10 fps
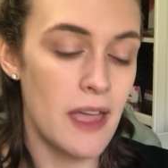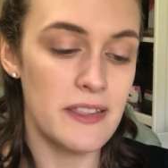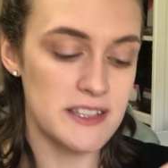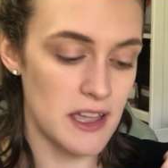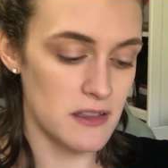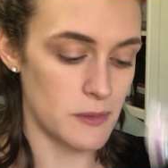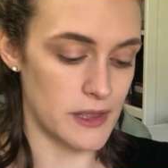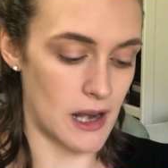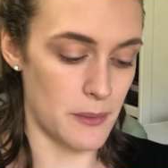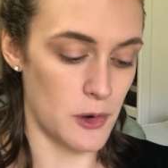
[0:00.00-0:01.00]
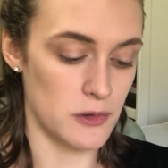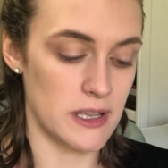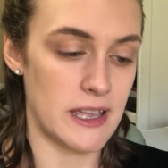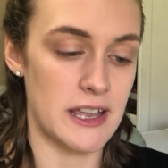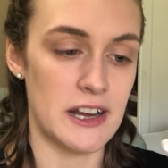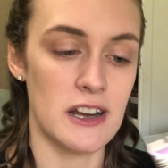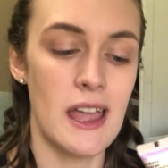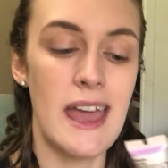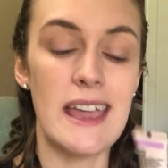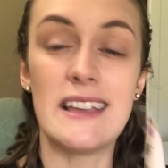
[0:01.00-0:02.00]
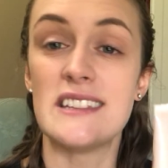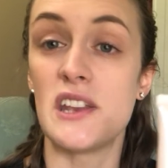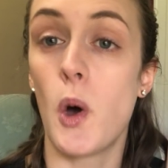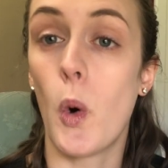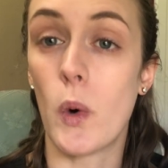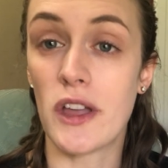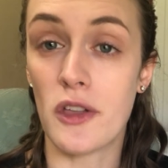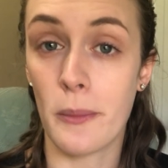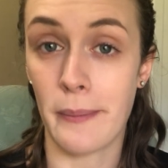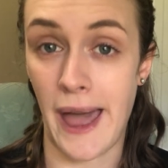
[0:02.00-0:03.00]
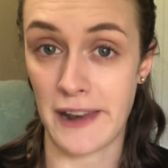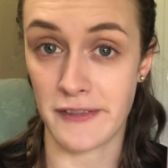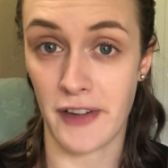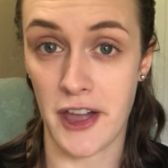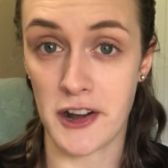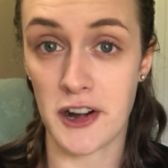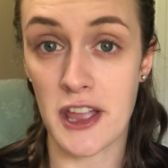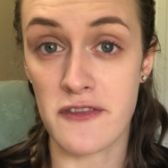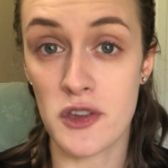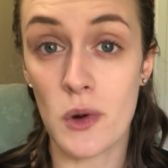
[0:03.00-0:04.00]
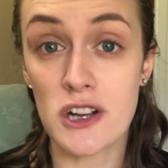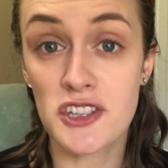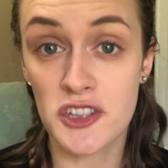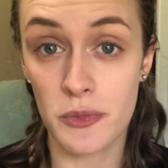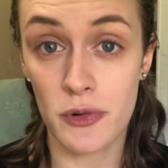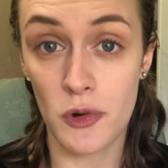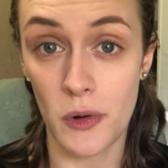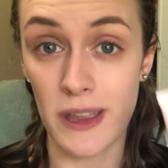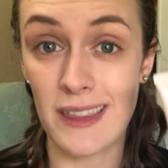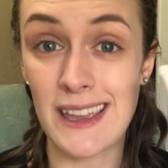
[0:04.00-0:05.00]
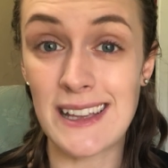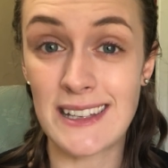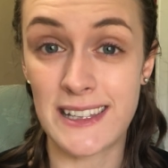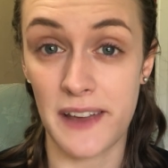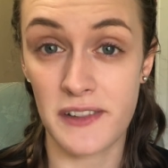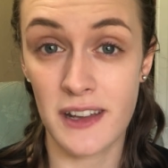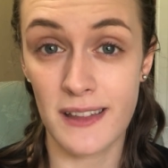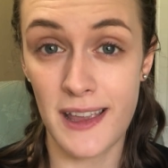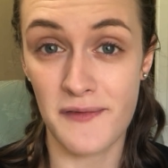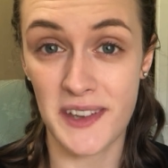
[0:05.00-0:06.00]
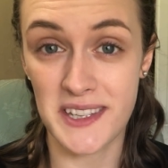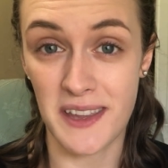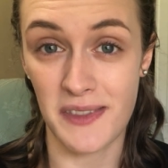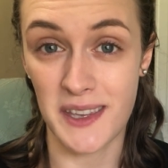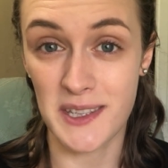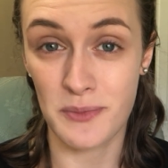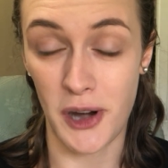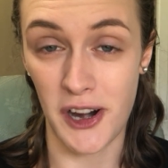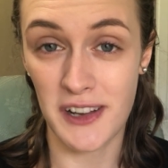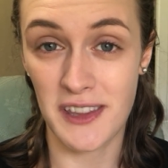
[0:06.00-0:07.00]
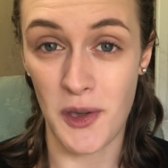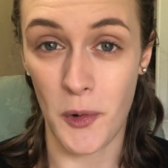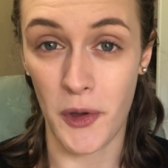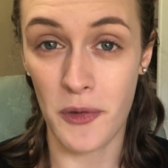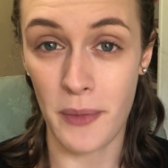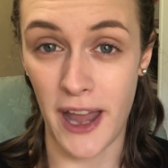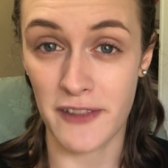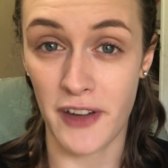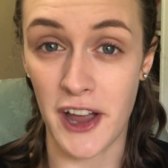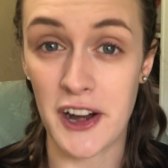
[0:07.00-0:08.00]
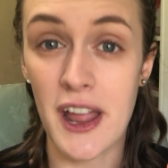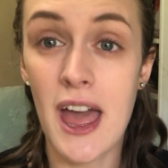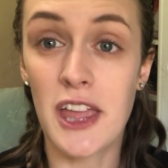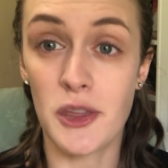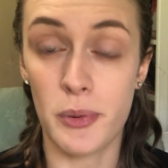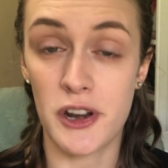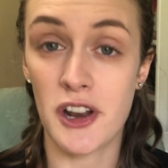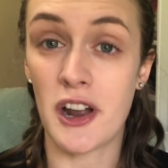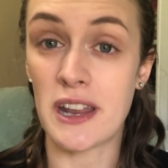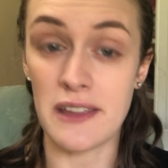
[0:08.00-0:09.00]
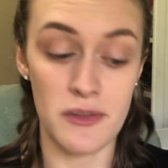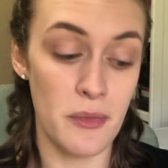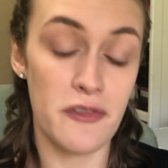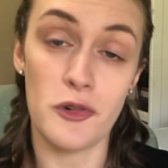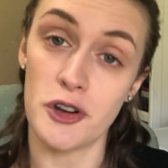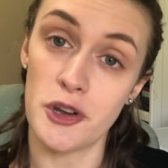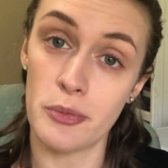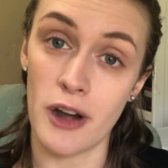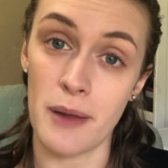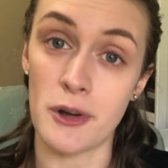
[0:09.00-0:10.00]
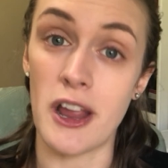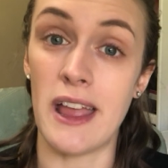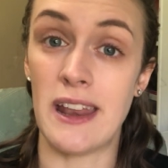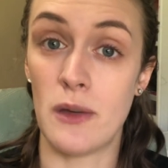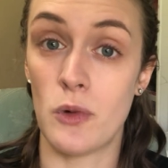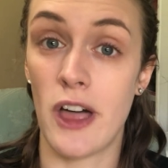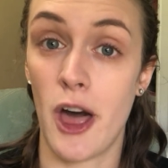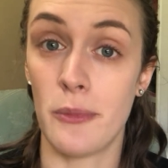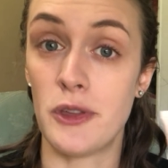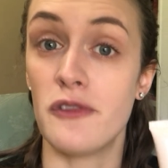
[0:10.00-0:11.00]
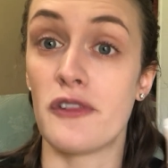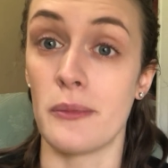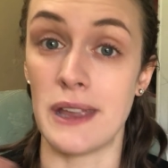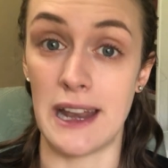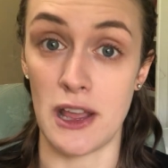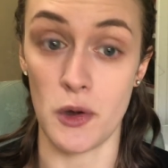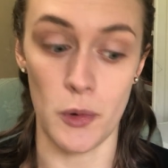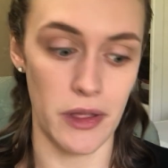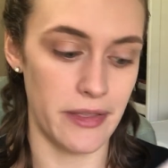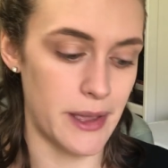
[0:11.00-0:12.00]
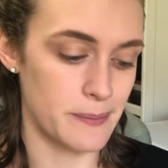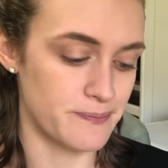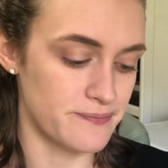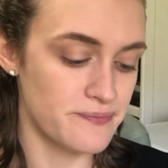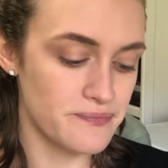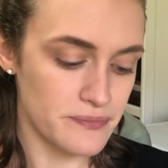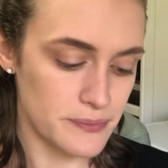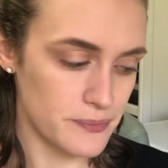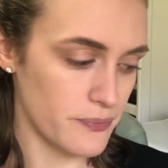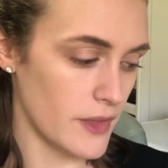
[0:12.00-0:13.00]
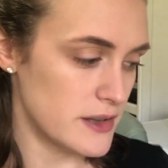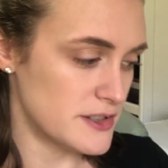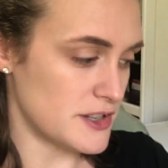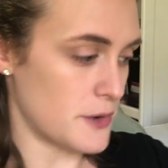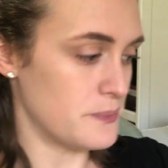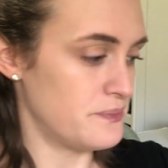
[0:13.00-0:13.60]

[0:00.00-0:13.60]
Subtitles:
This other one that I'm holding here is an oil mattifier. If you are super oily, definitely invest in this product, the oil mattifier. You put it on even before your primer and it will help you from getting oily. So